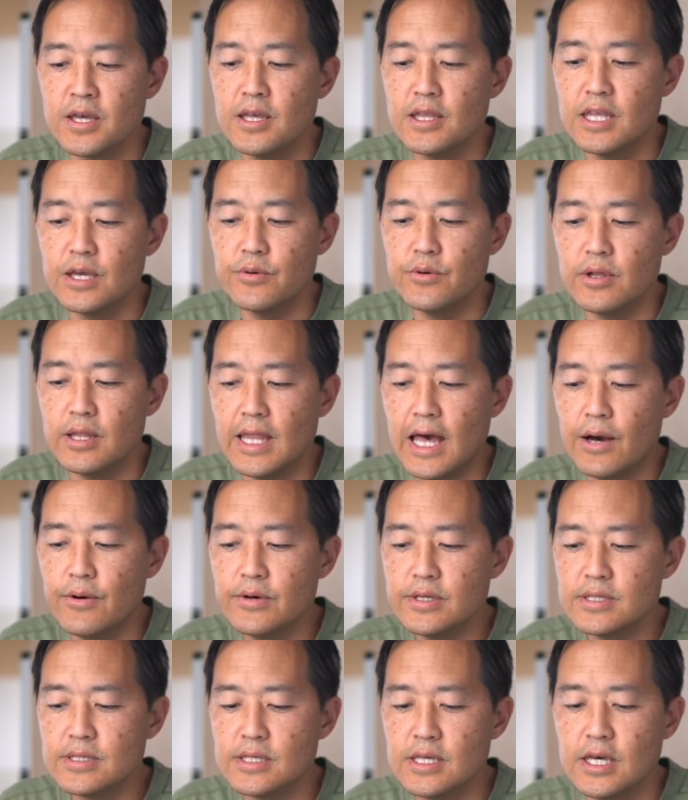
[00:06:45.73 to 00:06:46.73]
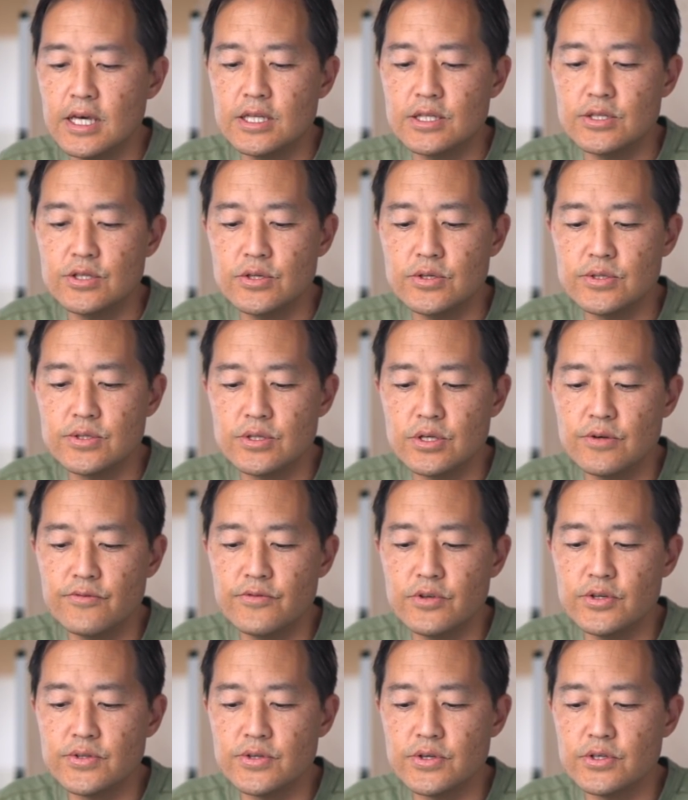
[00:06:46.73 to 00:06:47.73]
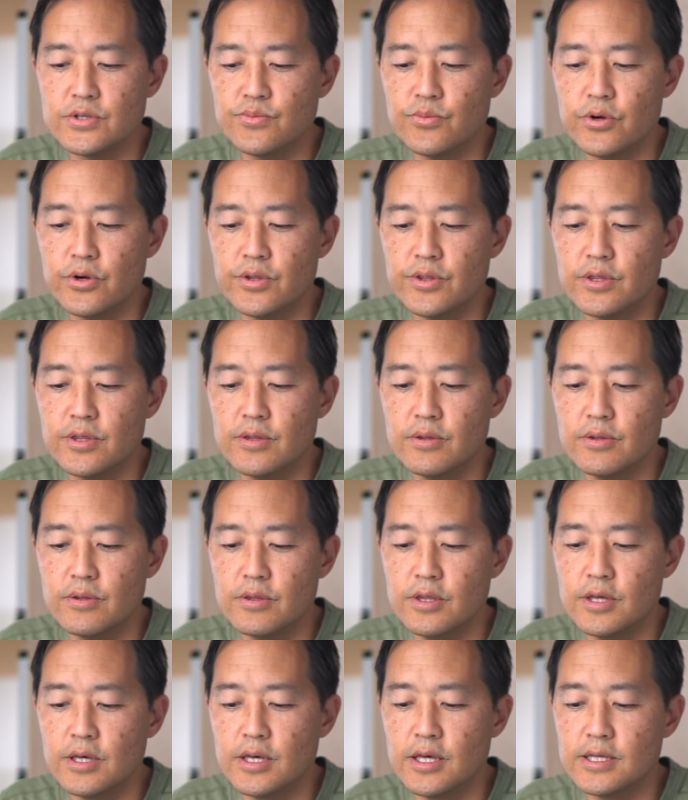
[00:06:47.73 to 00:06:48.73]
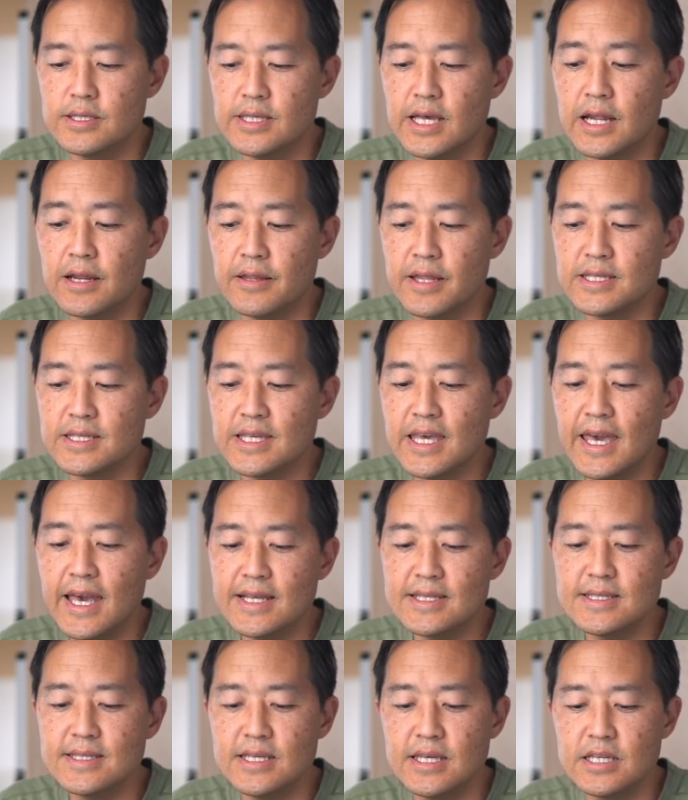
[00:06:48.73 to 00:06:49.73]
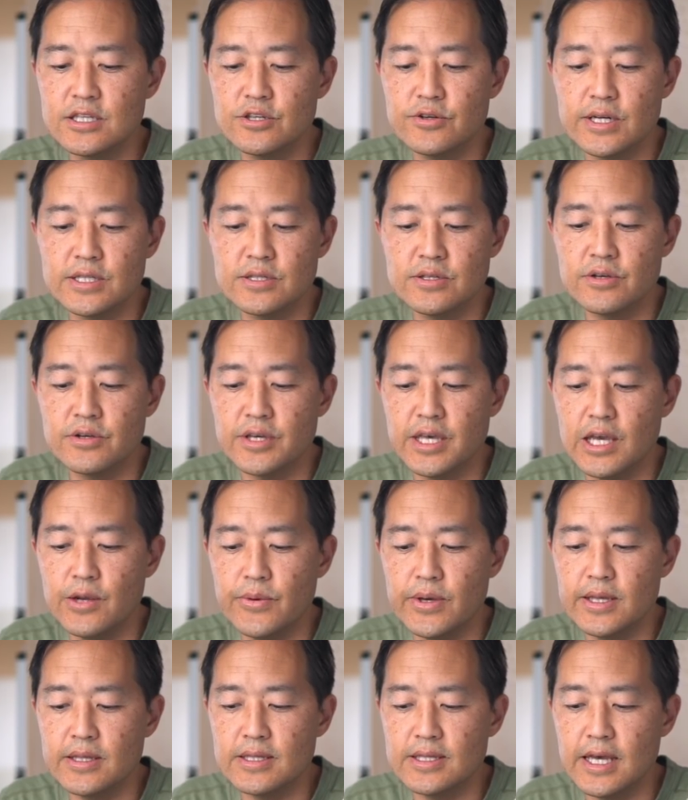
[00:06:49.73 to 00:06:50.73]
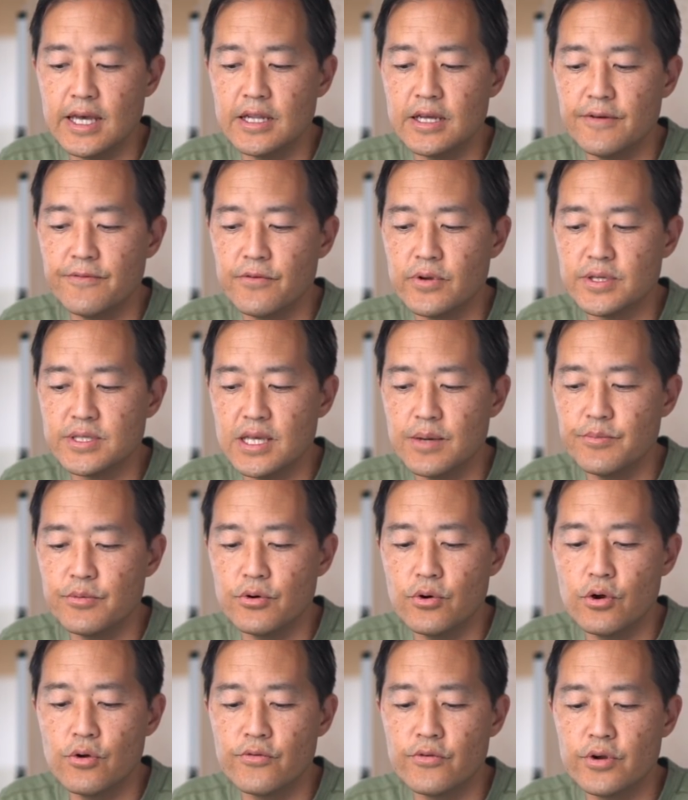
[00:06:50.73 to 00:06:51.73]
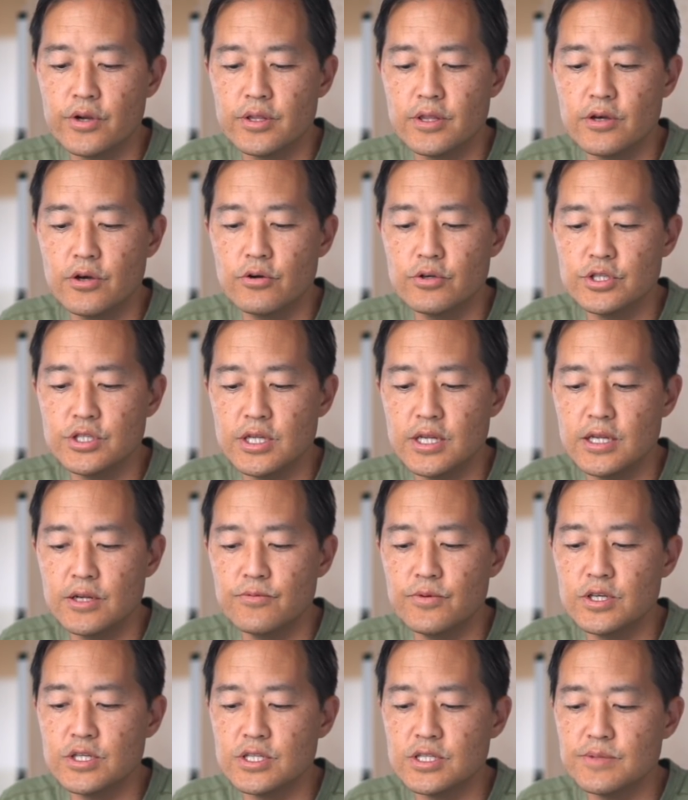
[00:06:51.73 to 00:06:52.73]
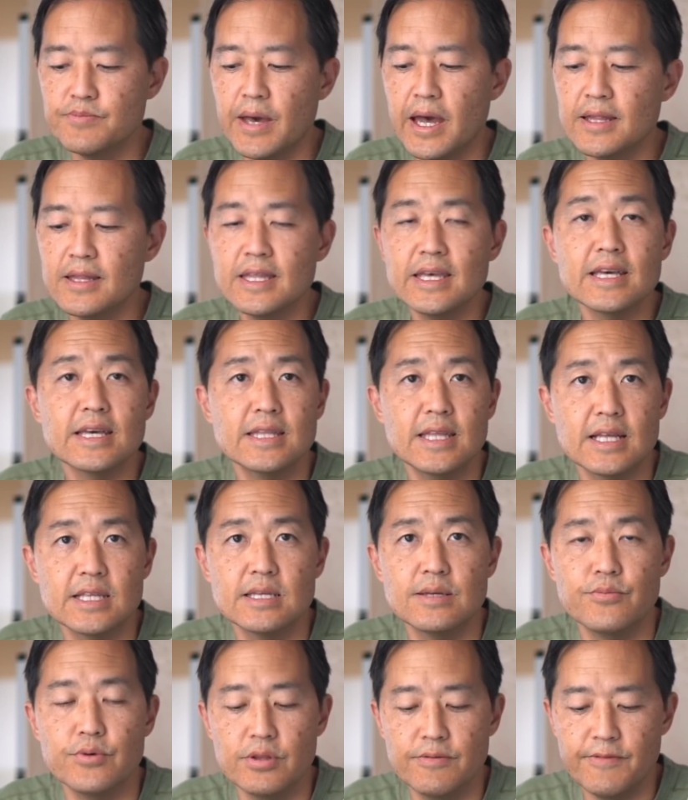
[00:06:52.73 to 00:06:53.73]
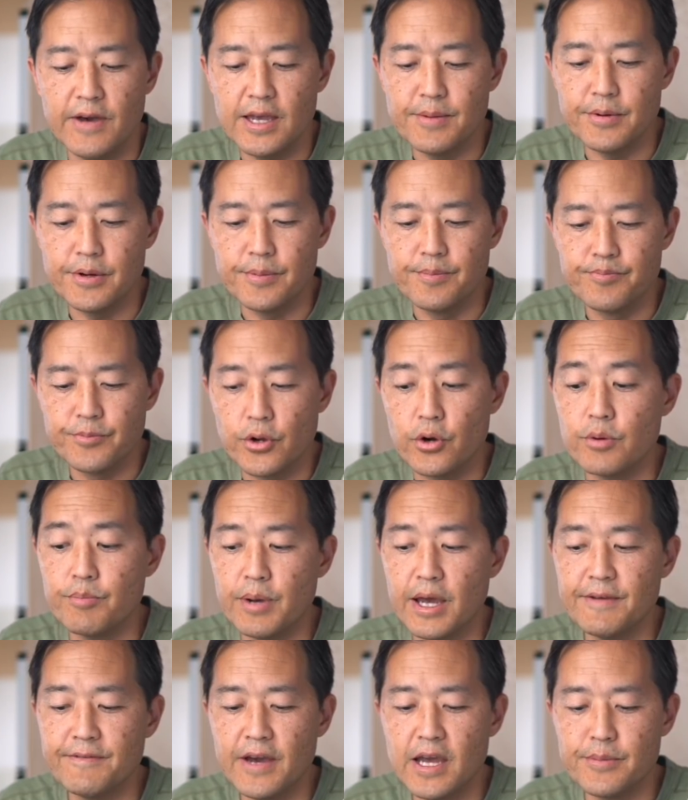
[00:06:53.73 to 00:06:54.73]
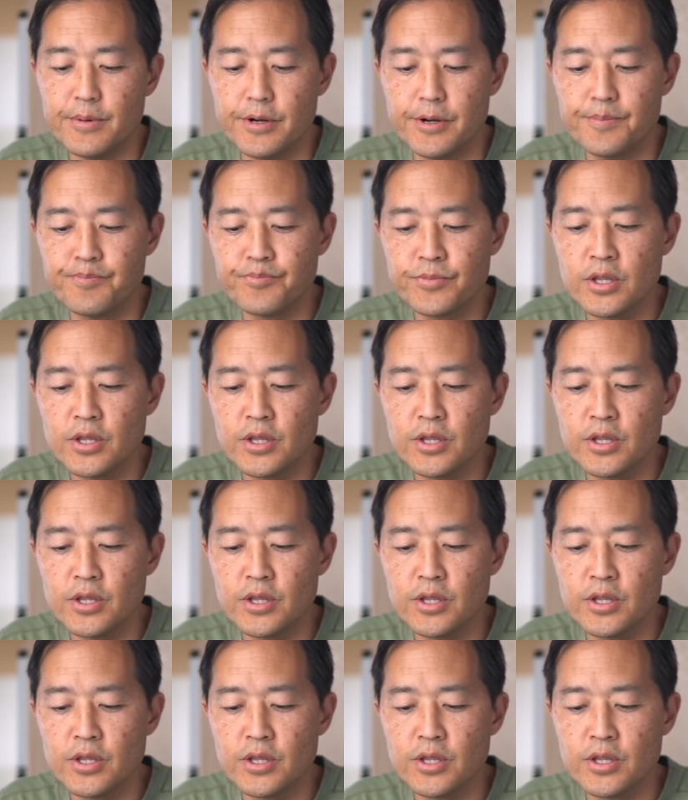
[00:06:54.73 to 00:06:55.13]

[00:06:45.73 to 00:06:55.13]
They will allow us to serve users where the satellites can't see a terrestrial gateway antenna, for example, over the ocean and in regions badly connected with fiber or by fiber.